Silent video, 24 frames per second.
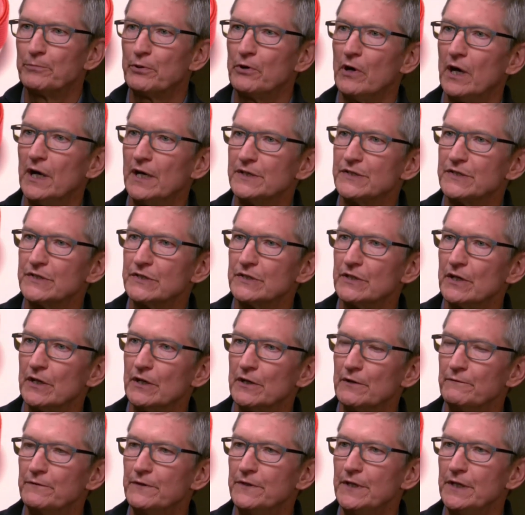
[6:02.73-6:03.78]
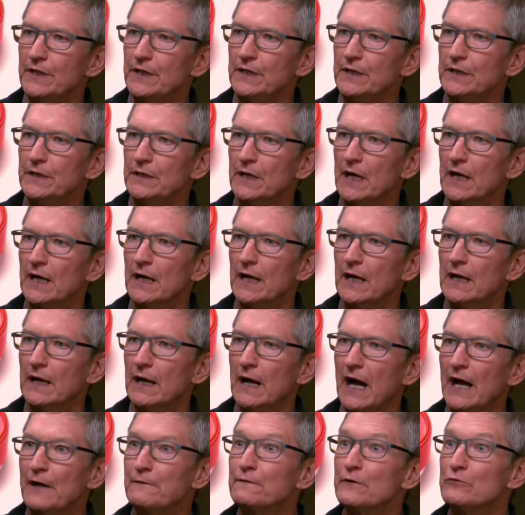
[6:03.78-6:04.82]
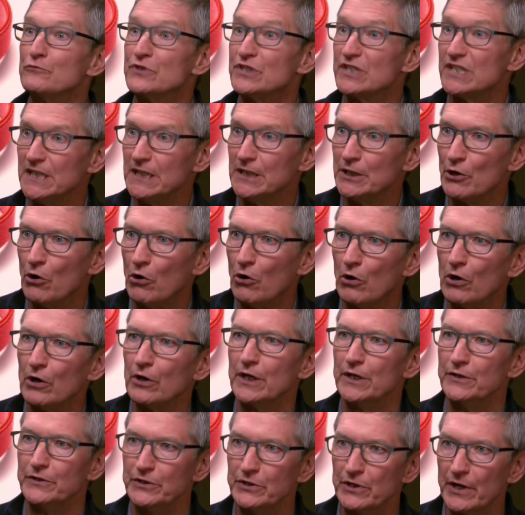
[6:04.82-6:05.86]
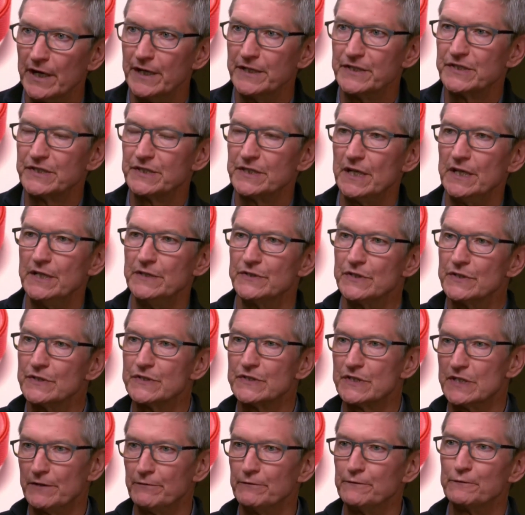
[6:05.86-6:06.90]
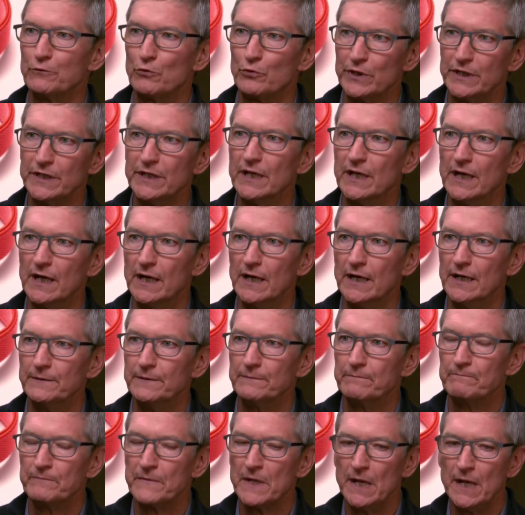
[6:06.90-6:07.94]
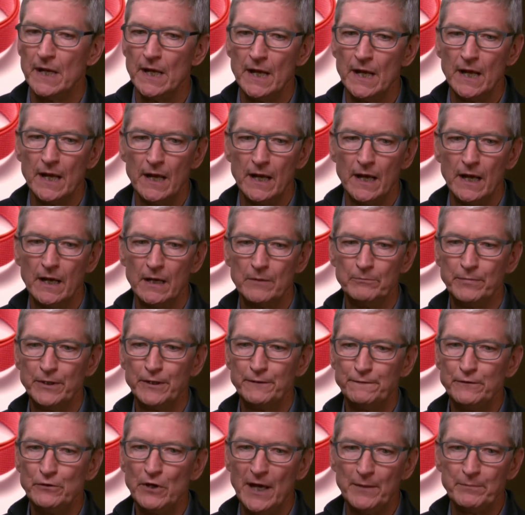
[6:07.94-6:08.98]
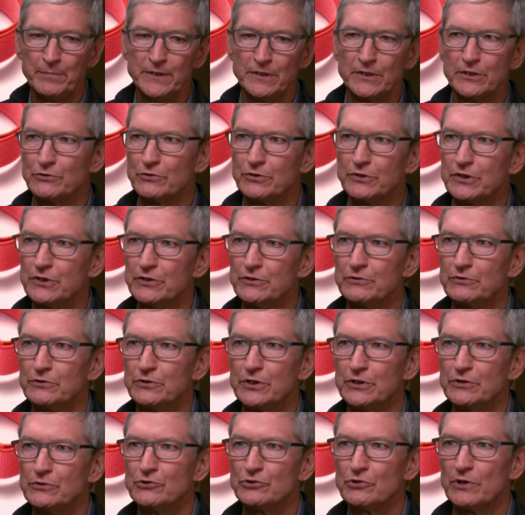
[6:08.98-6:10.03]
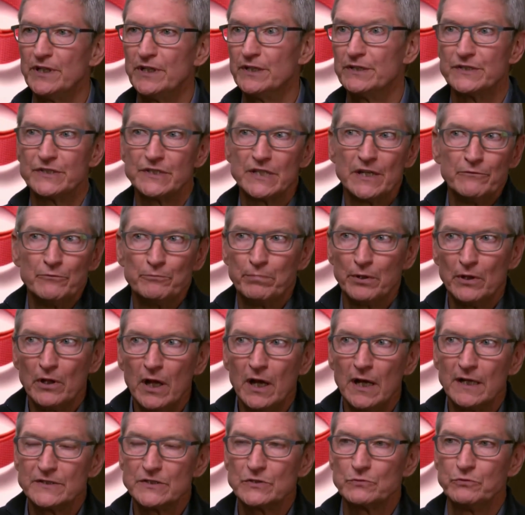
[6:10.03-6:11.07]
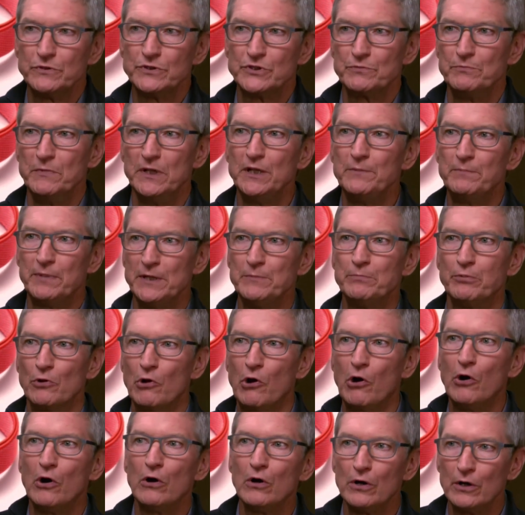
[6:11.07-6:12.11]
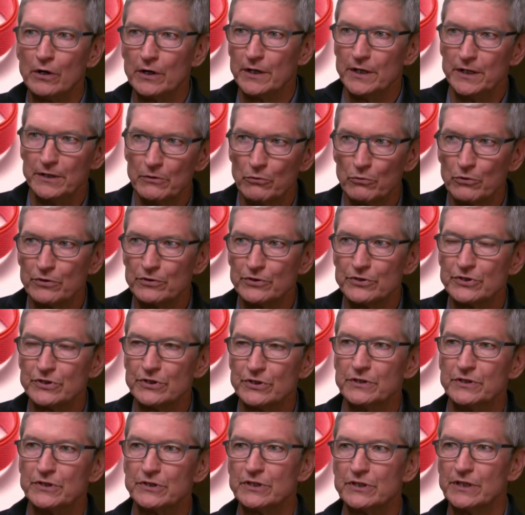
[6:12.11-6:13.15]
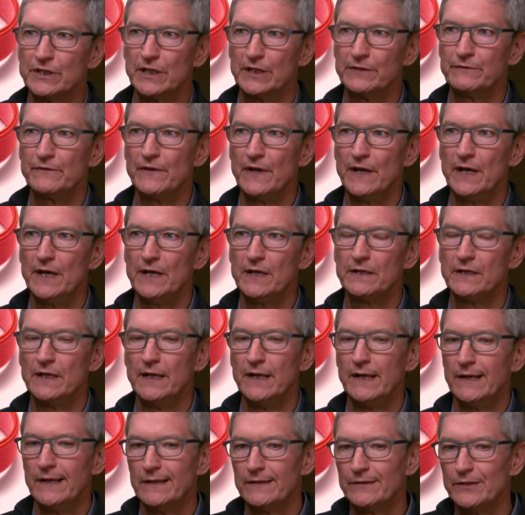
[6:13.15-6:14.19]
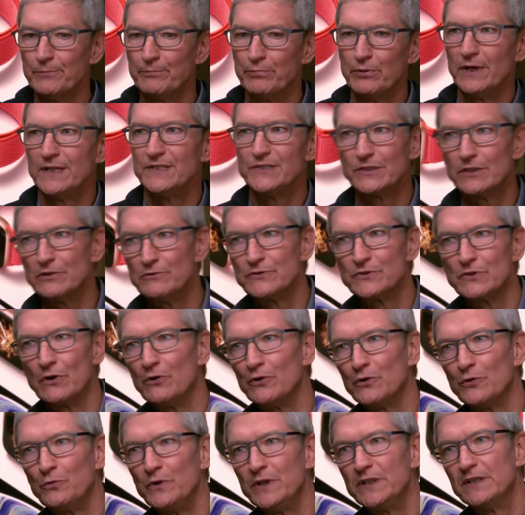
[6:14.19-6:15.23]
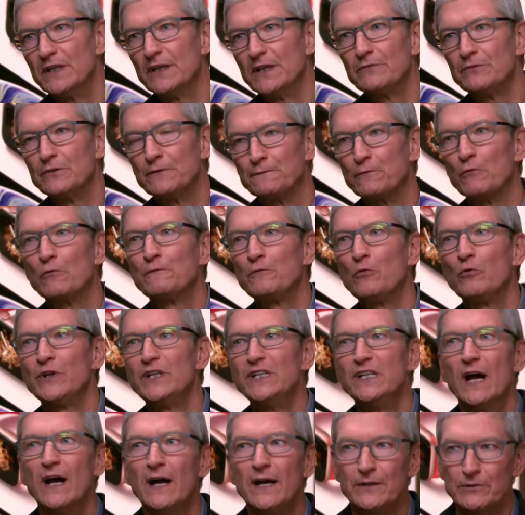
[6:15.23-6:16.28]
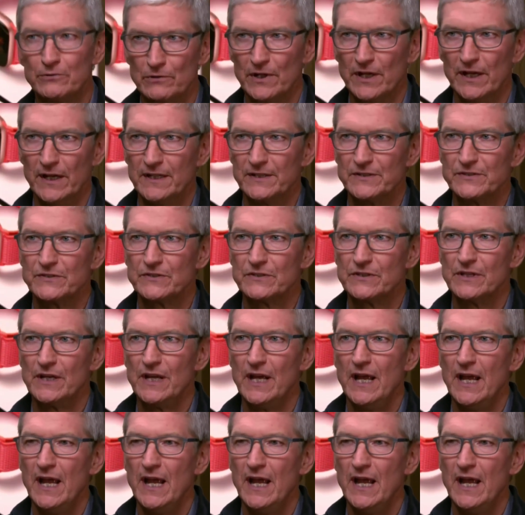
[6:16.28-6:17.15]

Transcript: price of the iPhone XR in the United States is $749. But if you happen to trade in a 7 Plus, which many people are in order to get that, the price goes all the way down to $449 or less.